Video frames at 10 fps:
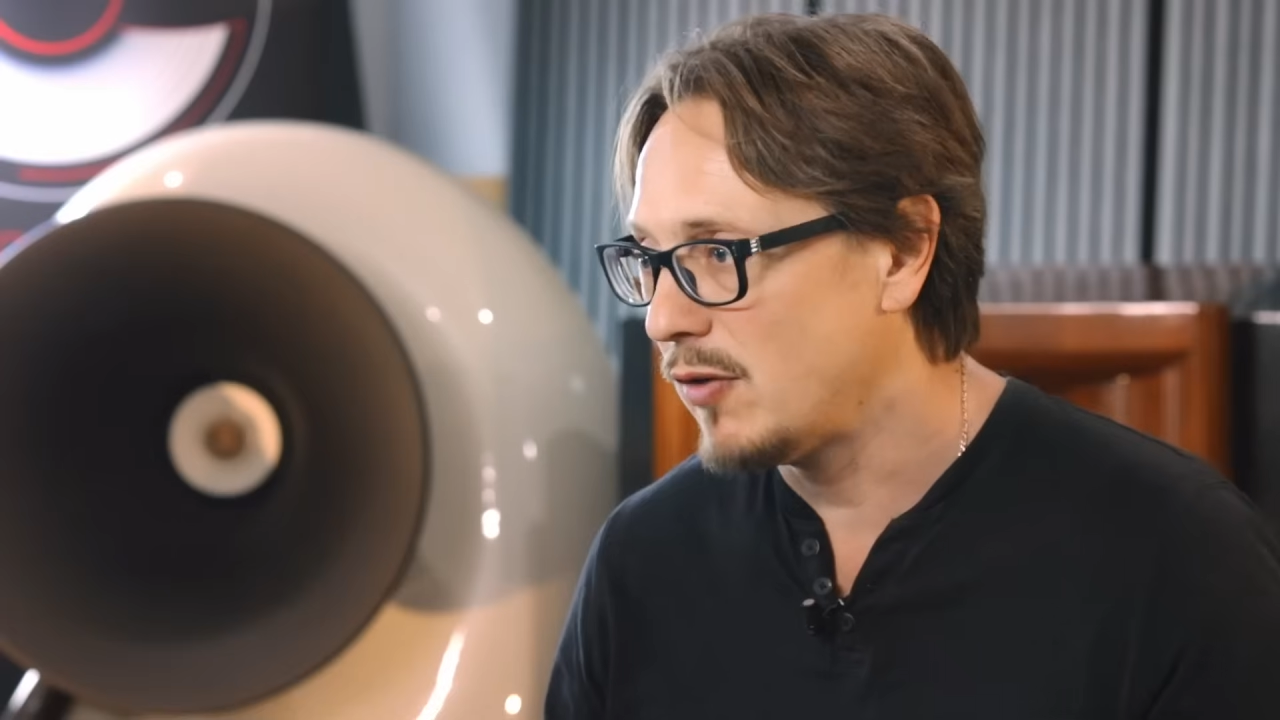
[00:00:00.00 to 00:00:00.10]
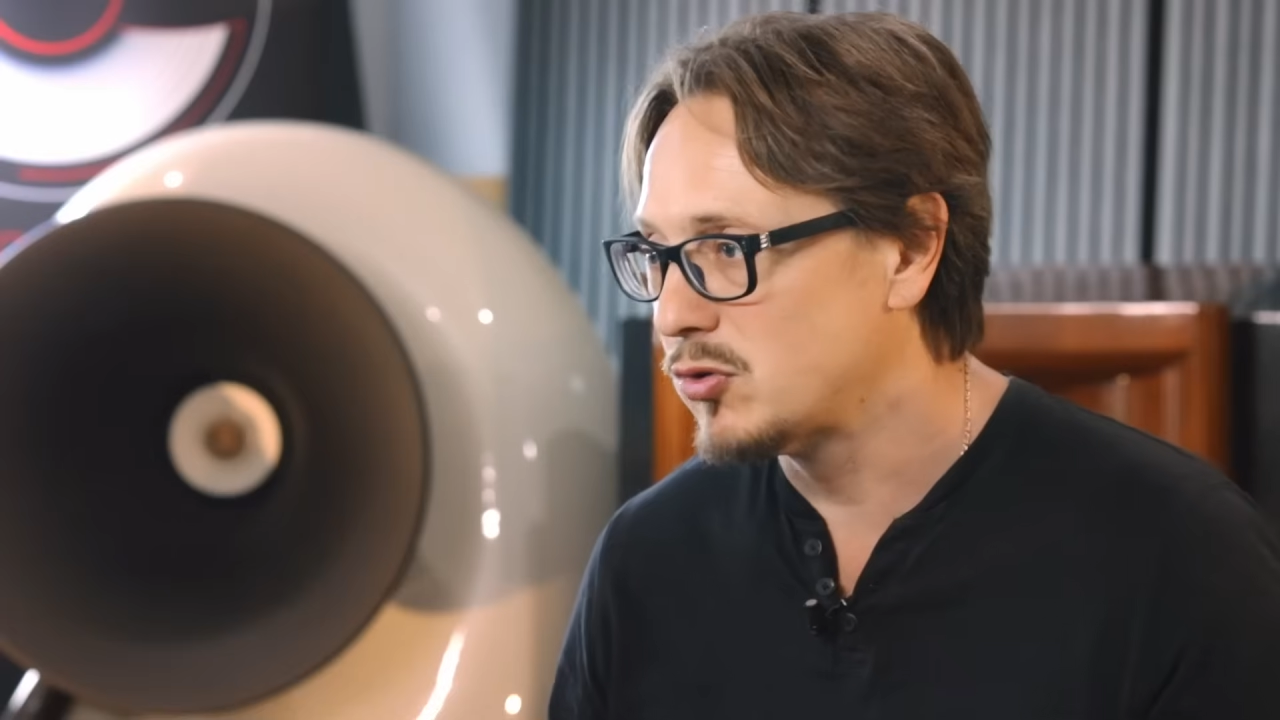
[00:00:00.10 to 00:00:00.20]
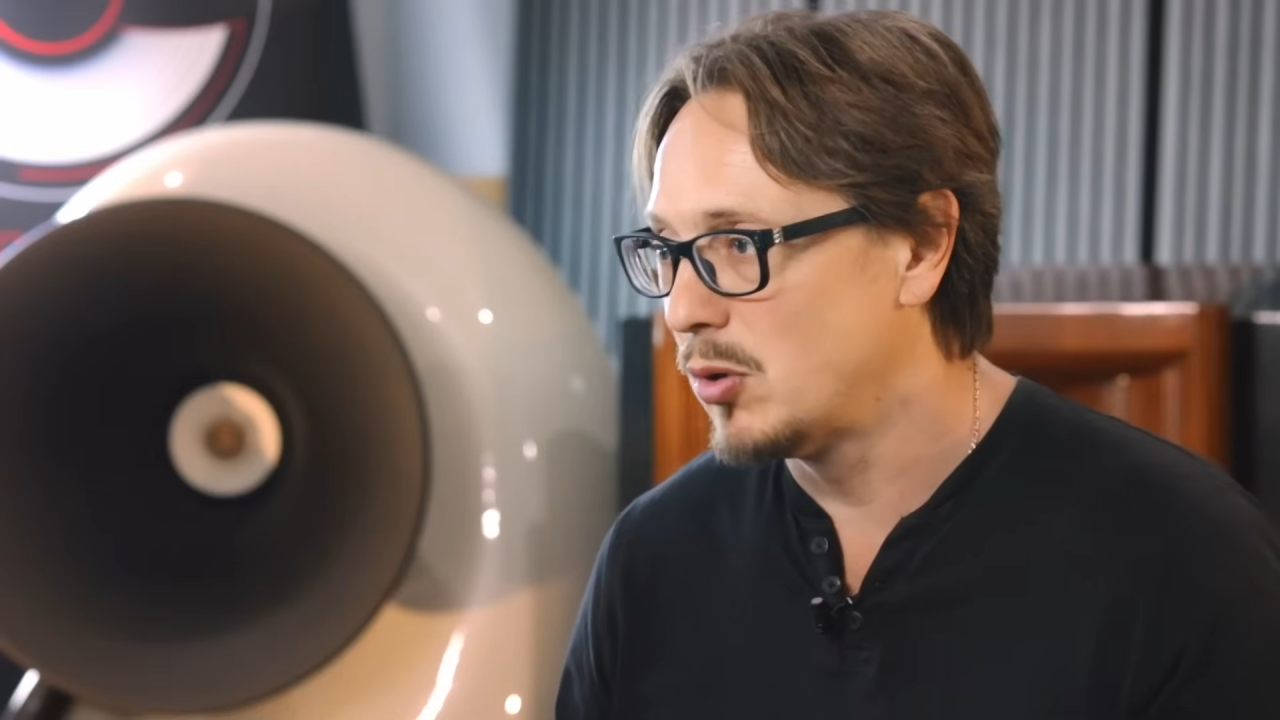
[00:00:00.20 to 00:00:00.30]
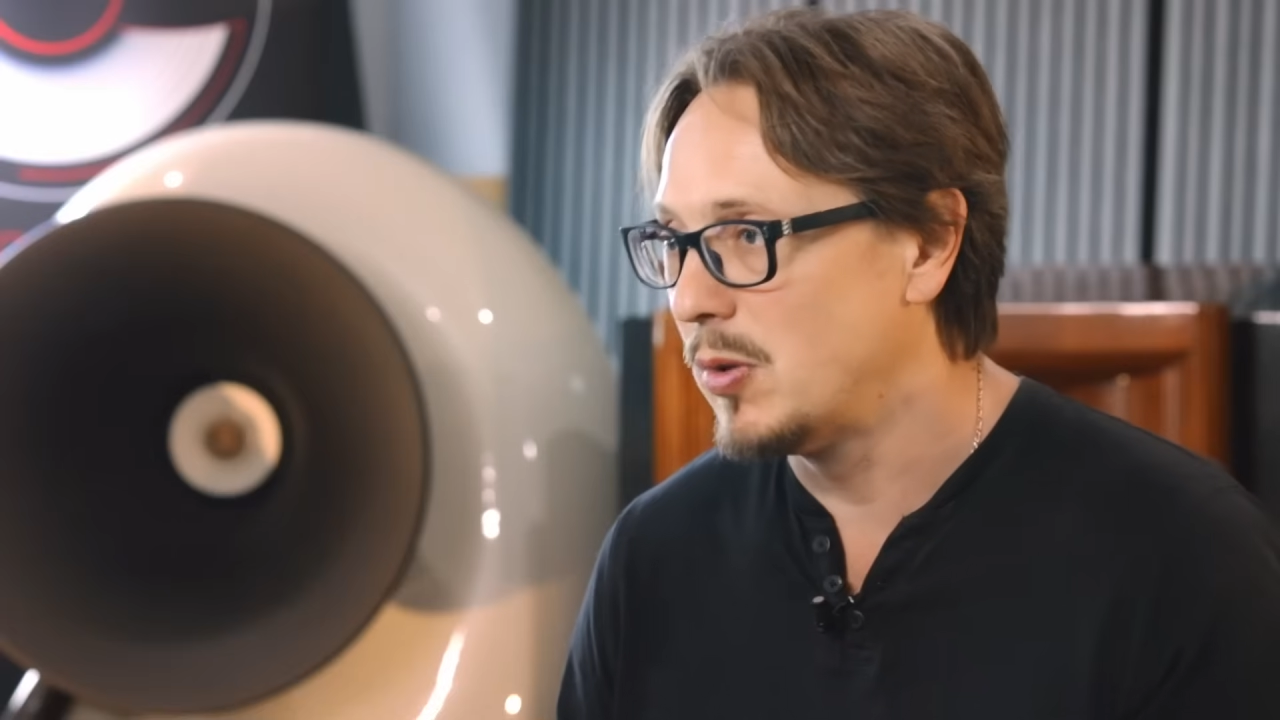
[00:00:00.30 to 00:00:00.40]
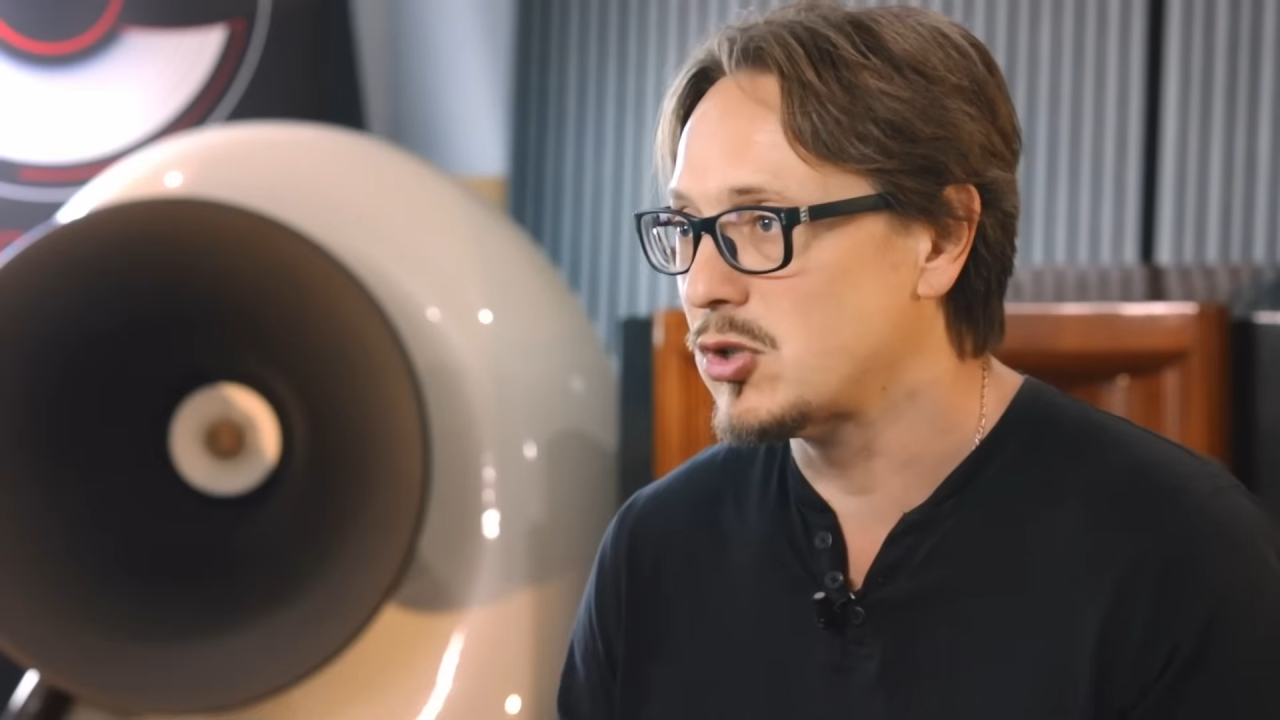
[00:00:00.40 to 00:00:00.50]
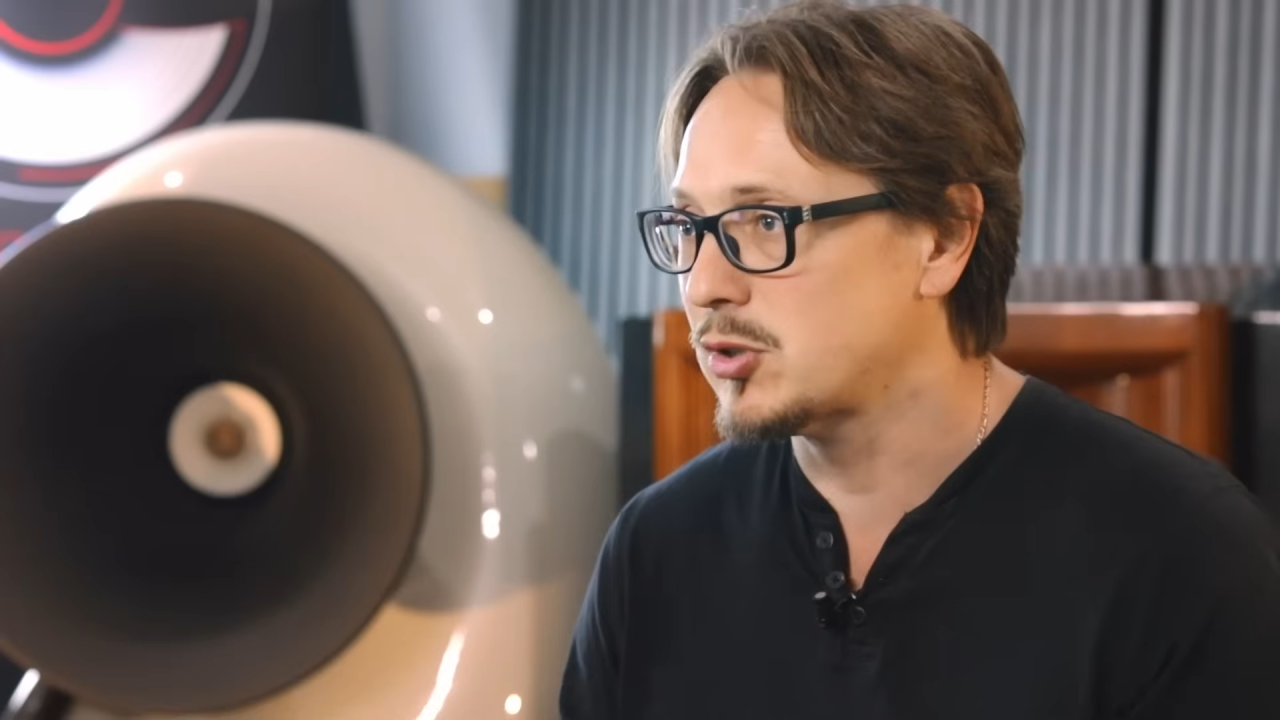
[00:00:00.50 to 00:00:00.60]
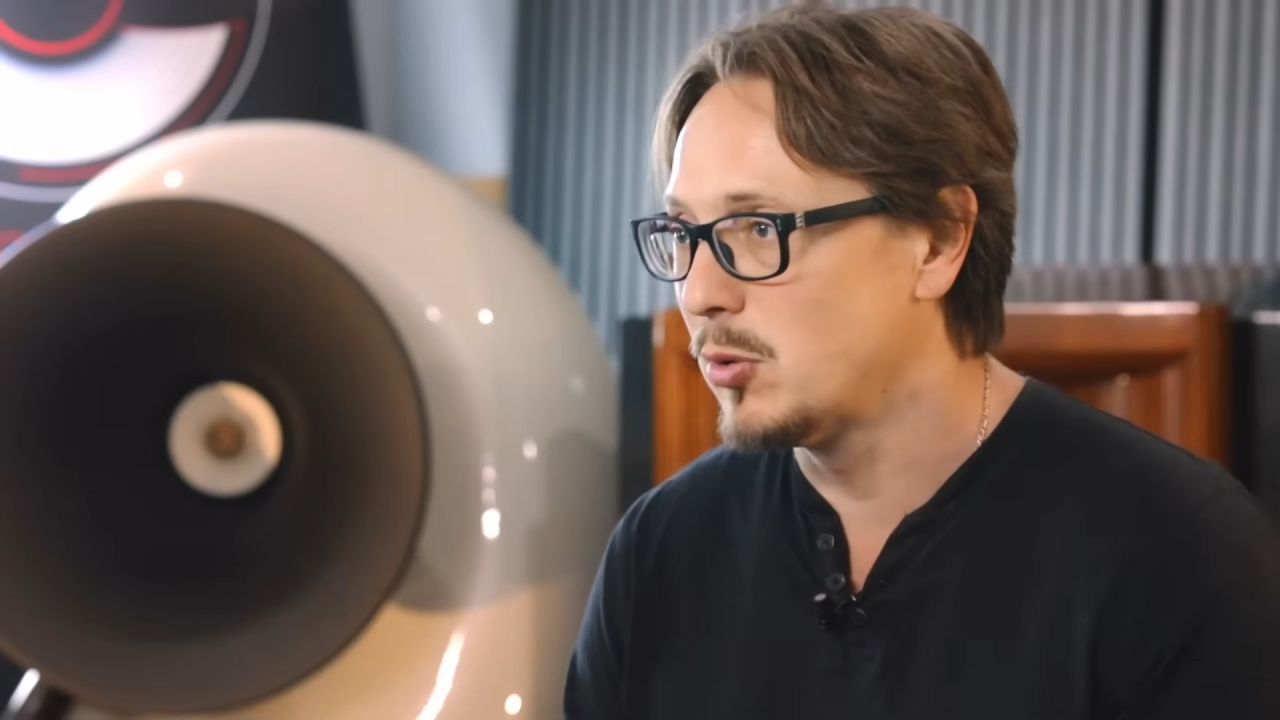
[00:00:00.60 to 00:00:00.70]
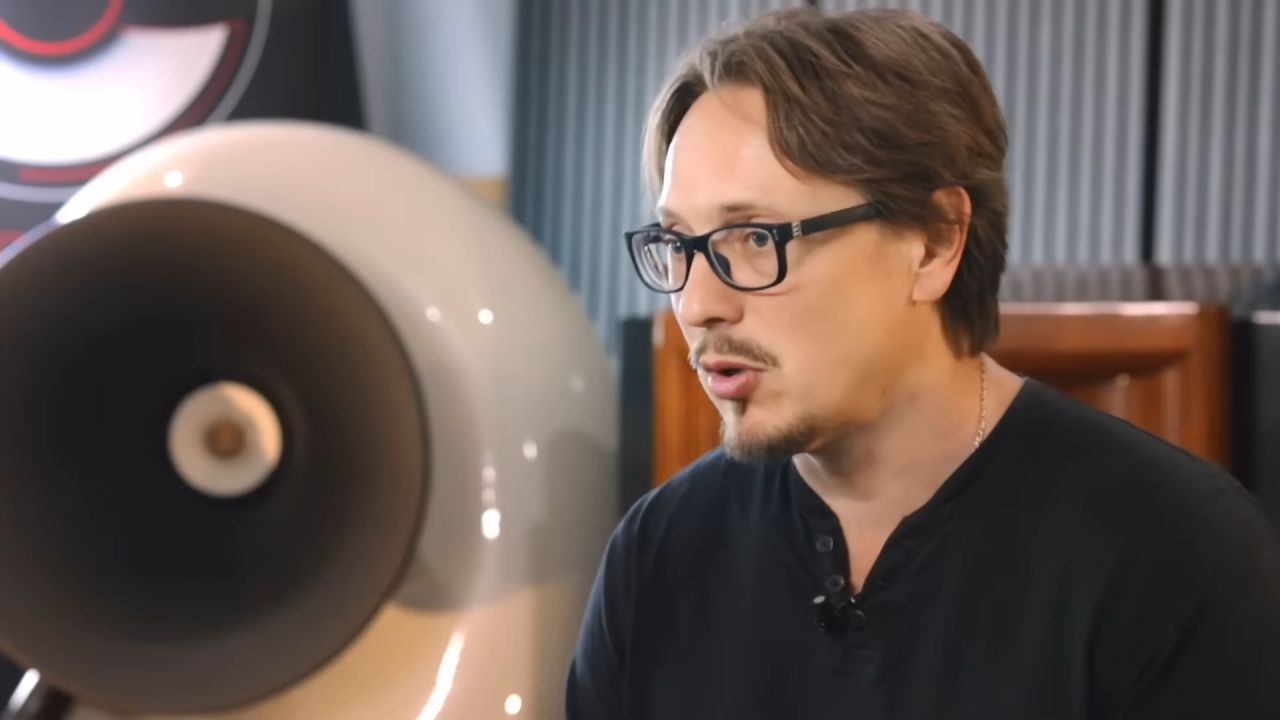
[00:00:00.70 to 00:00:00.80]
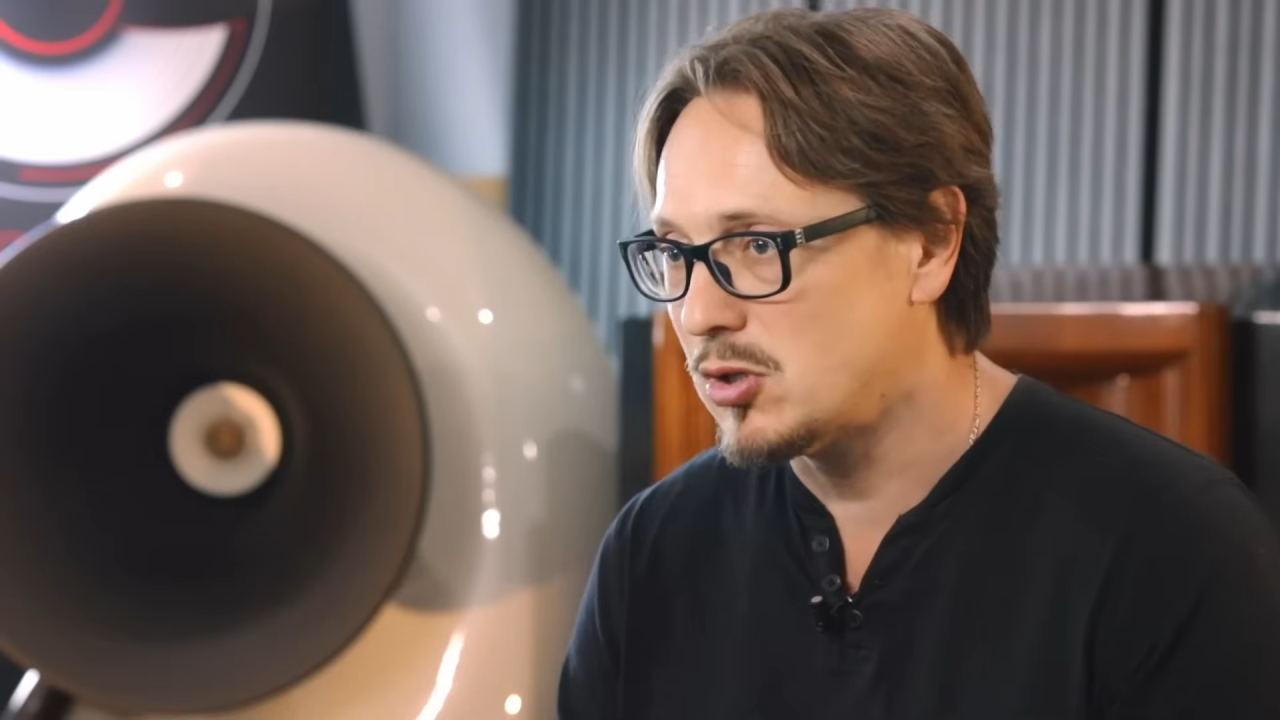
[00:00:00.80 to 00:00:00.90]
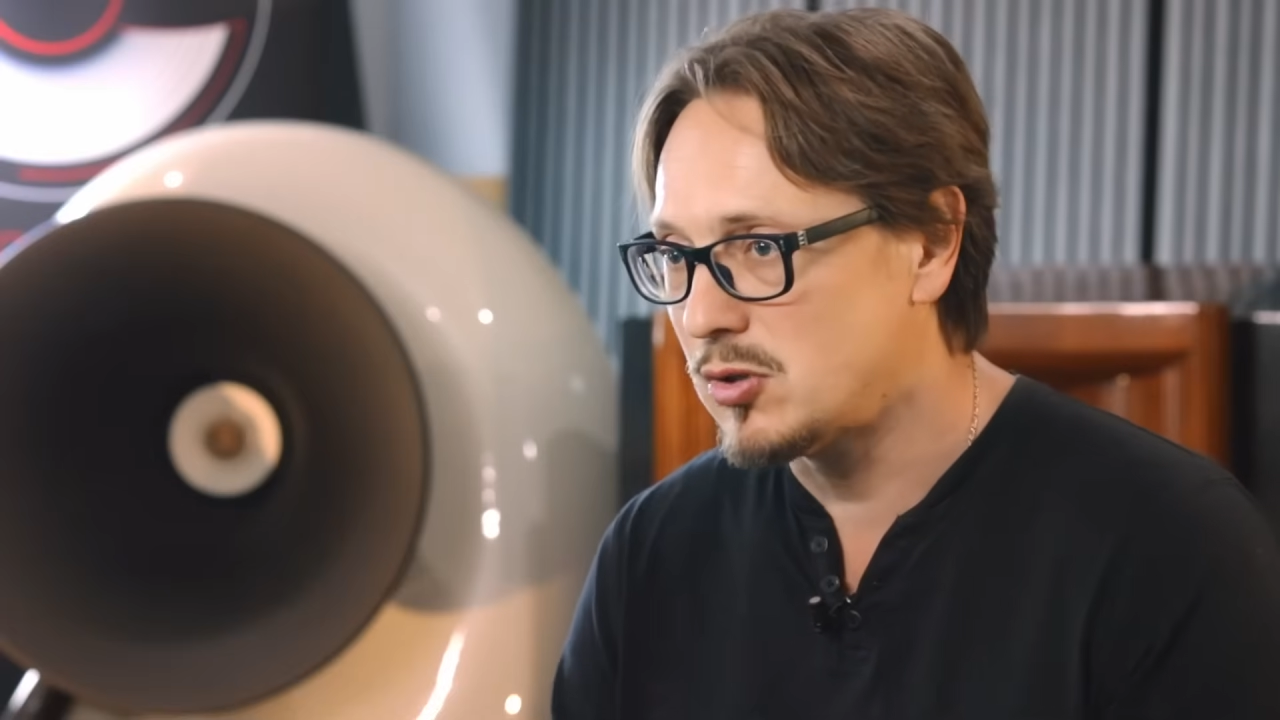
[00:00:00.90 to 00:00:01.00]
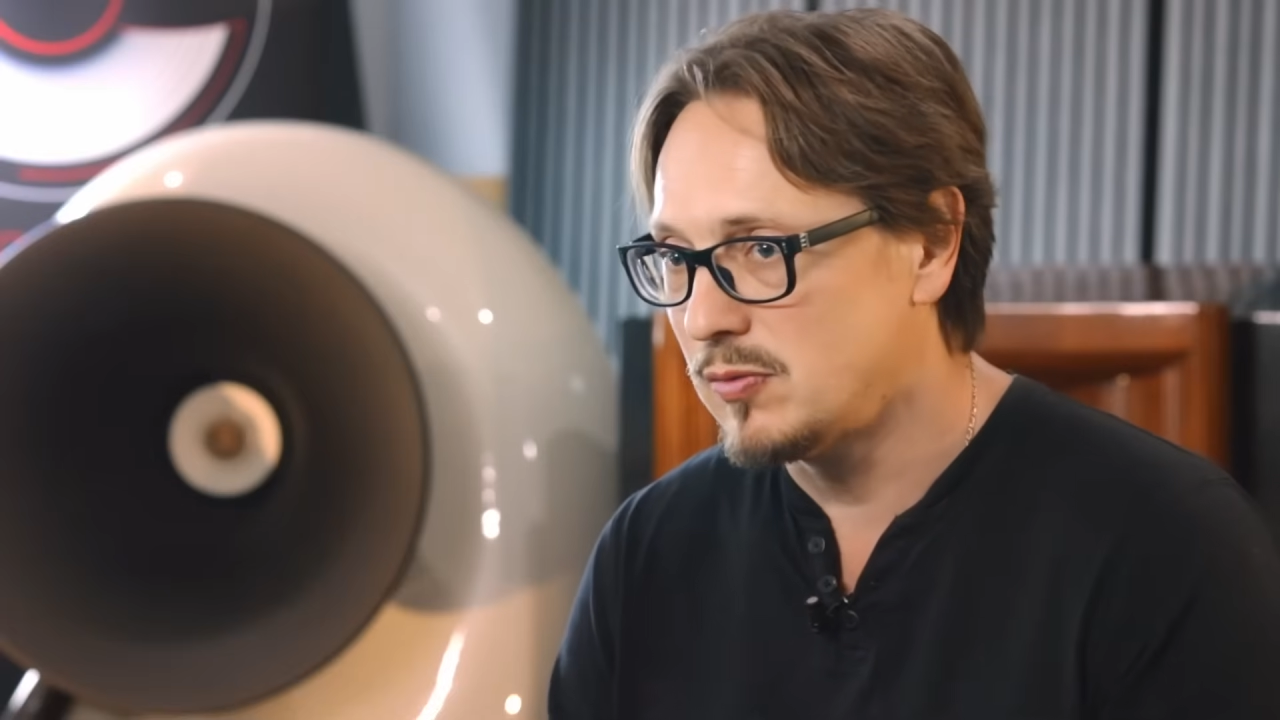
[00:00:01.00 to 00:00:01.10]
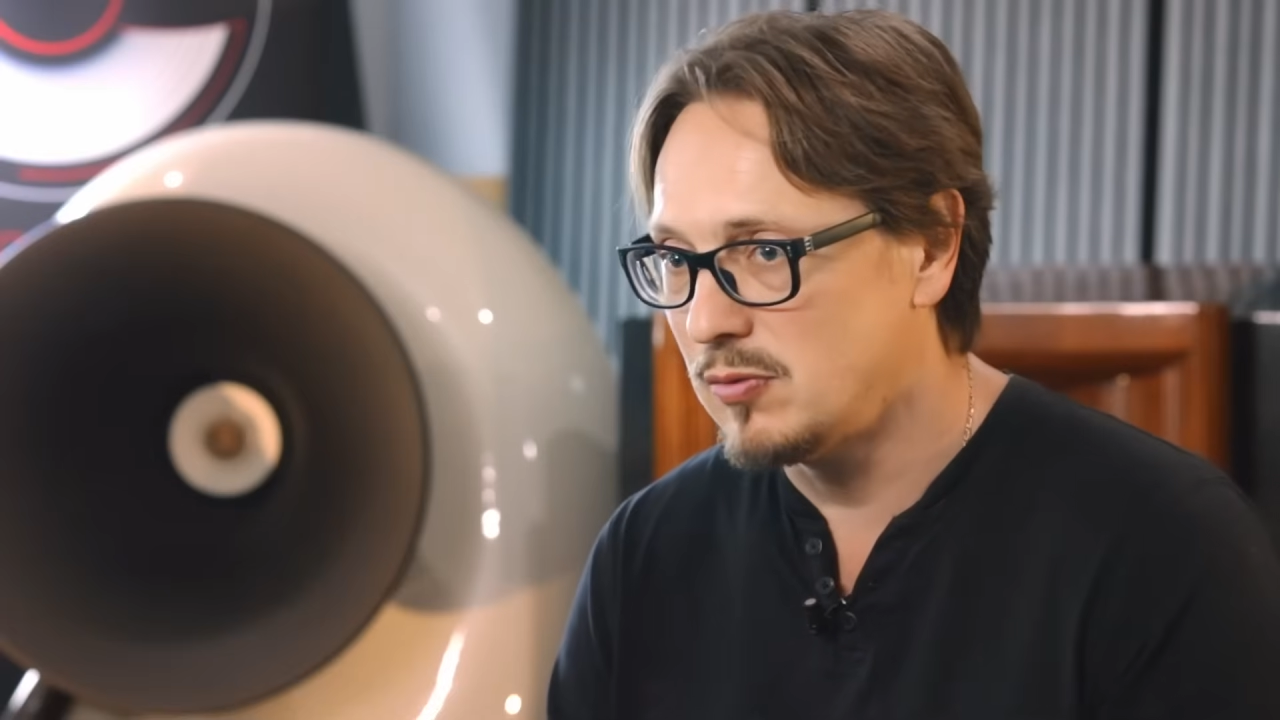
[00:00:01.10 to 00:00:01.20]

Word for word: have so much storage,